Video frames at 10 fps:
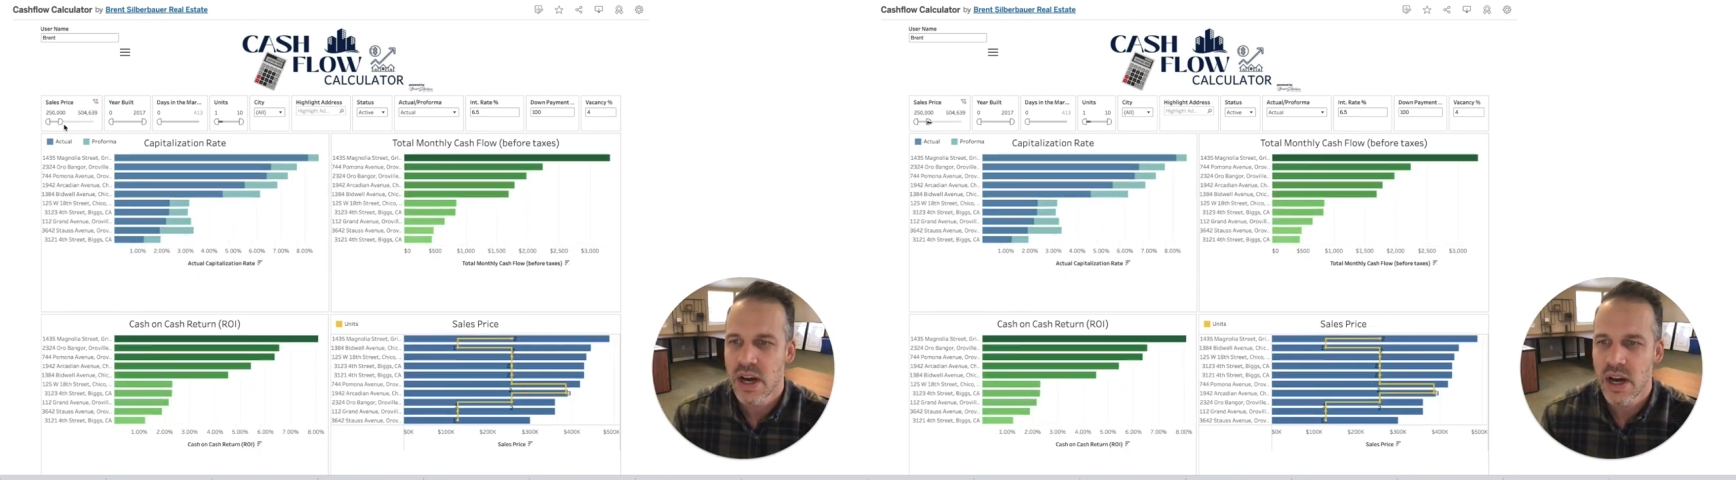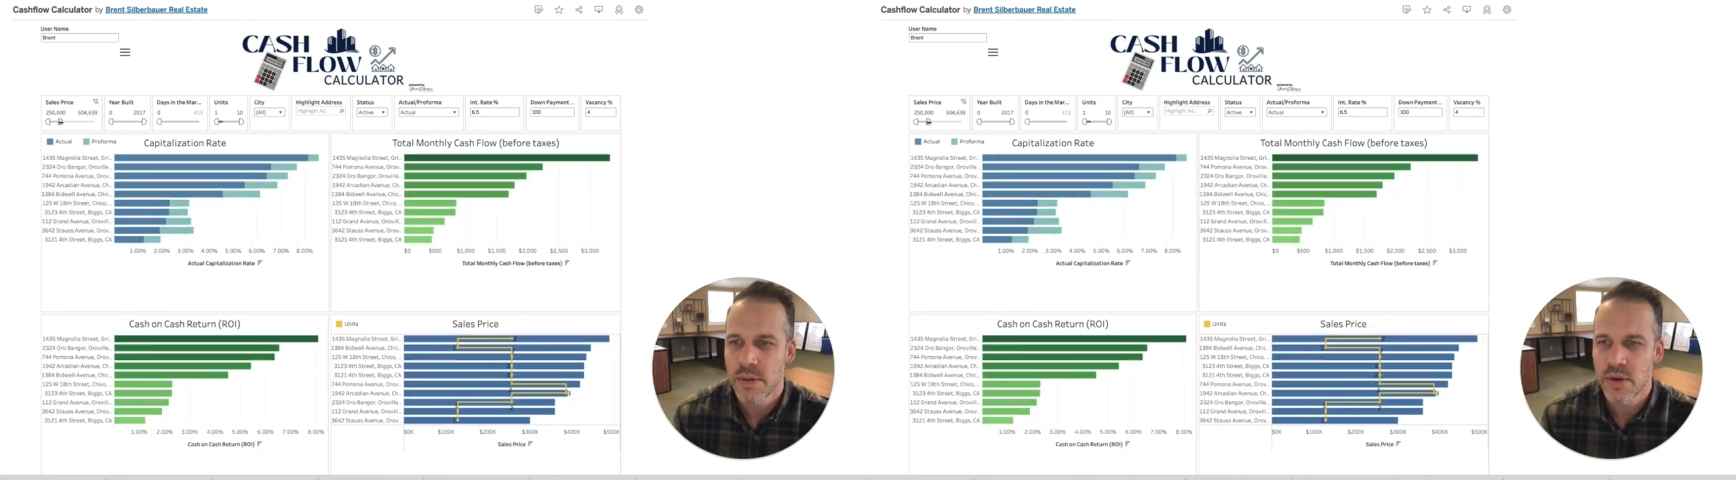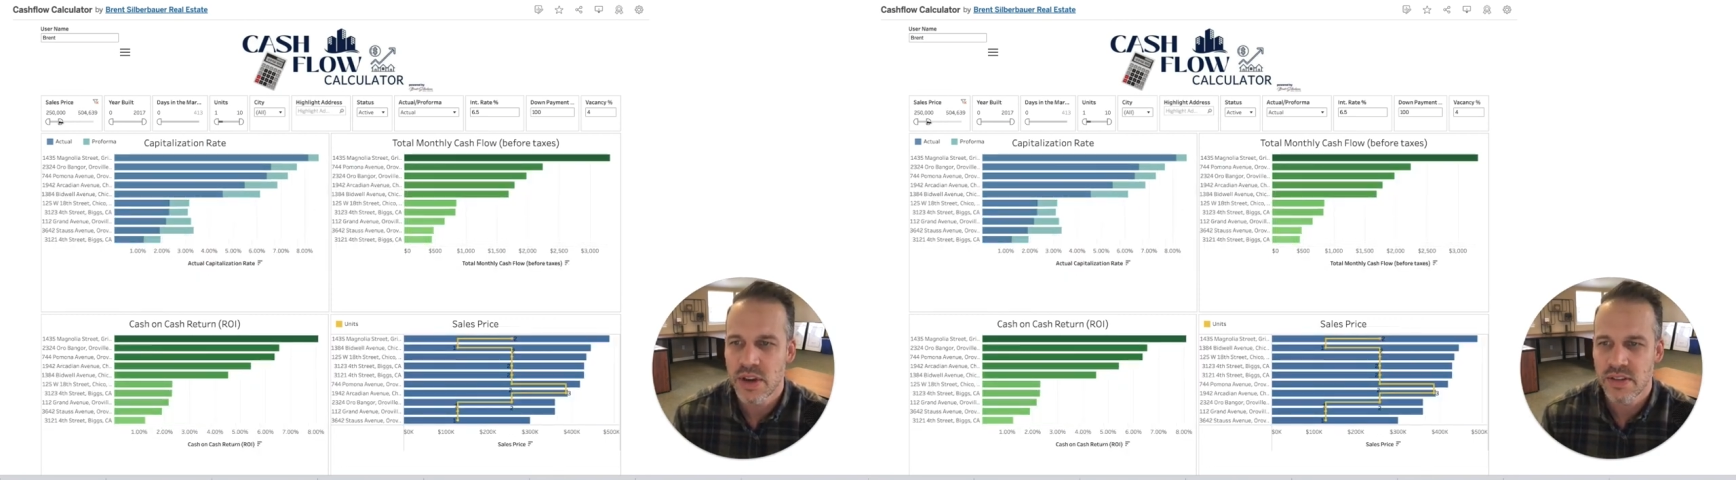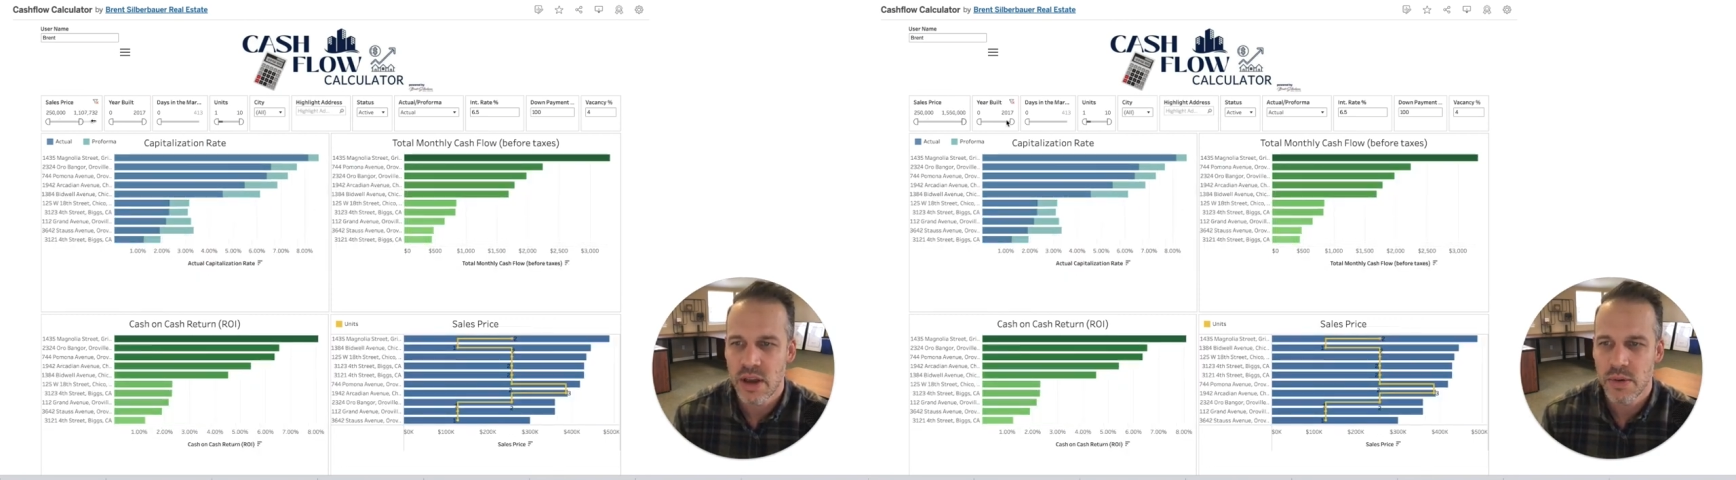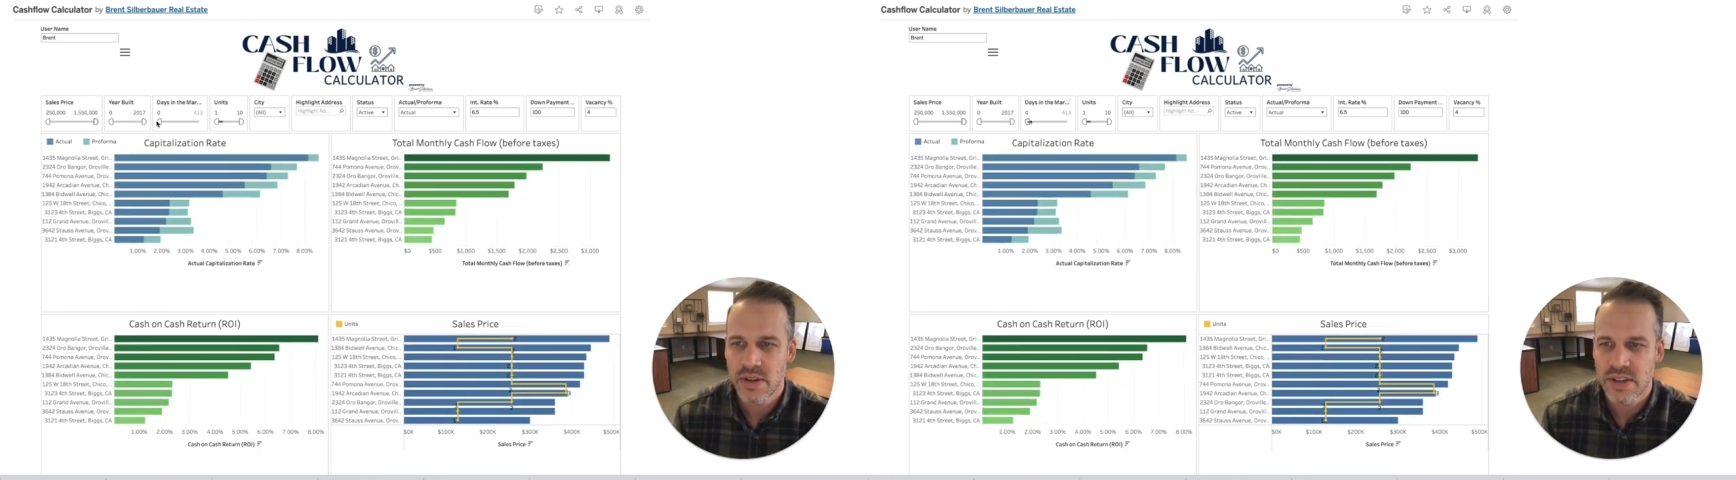Or you can say, I
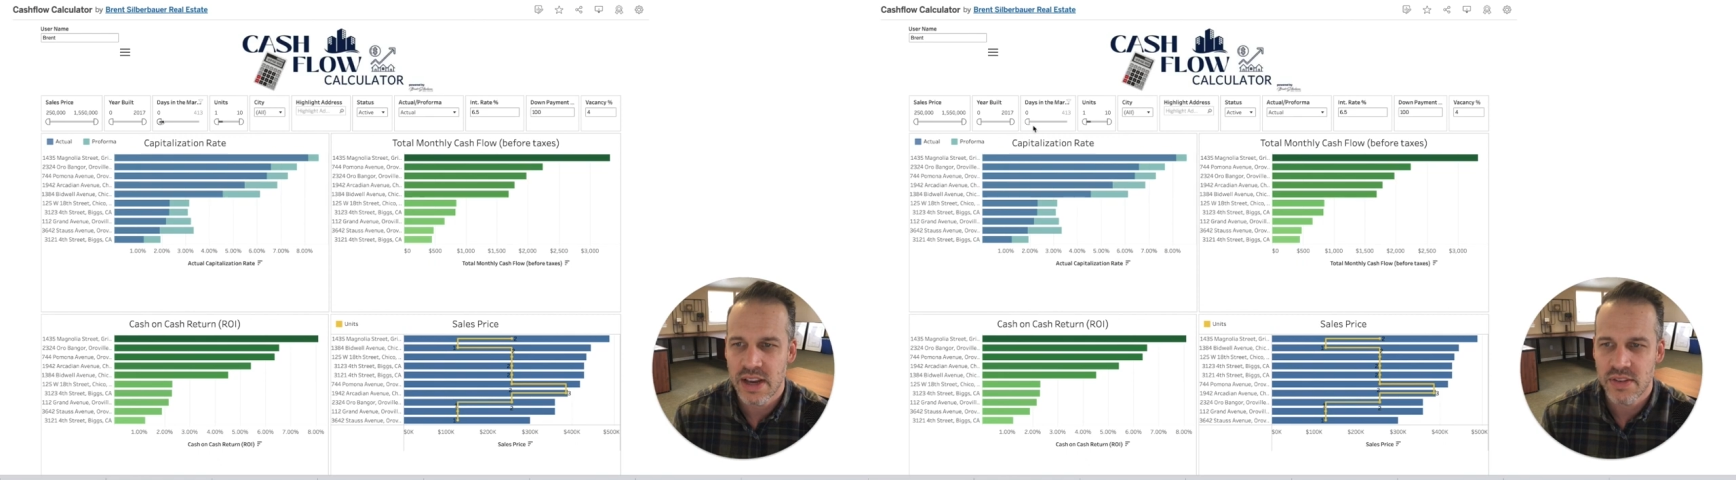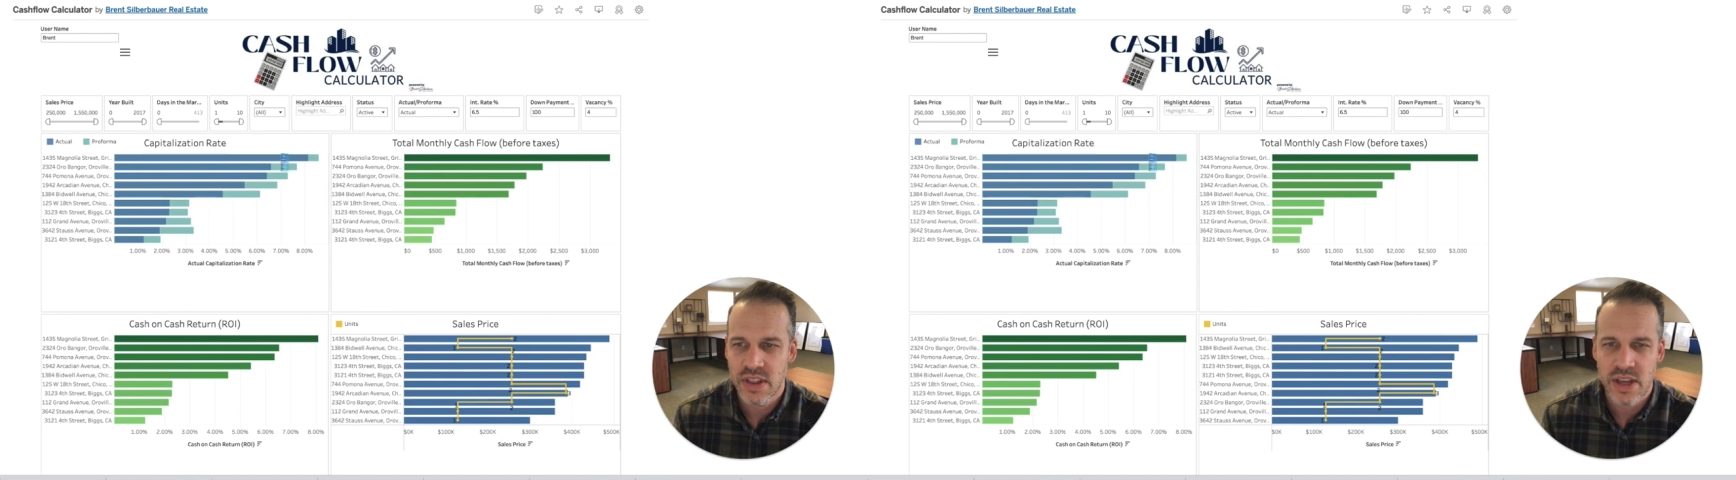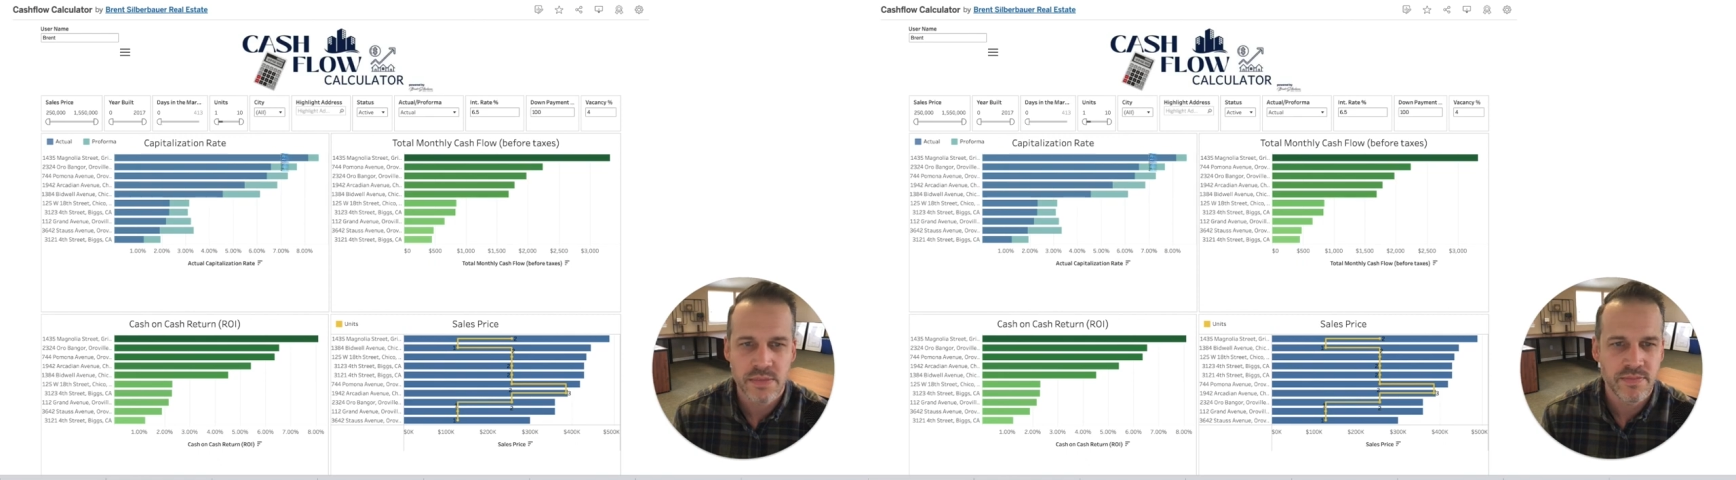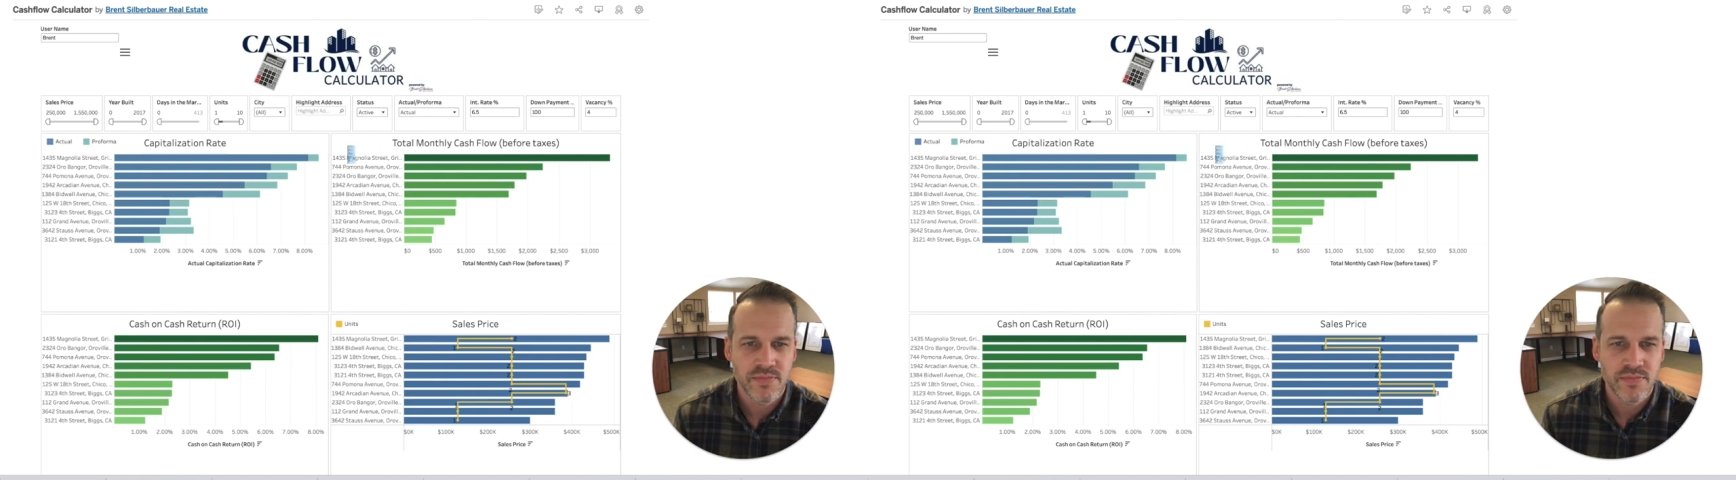want to see everything.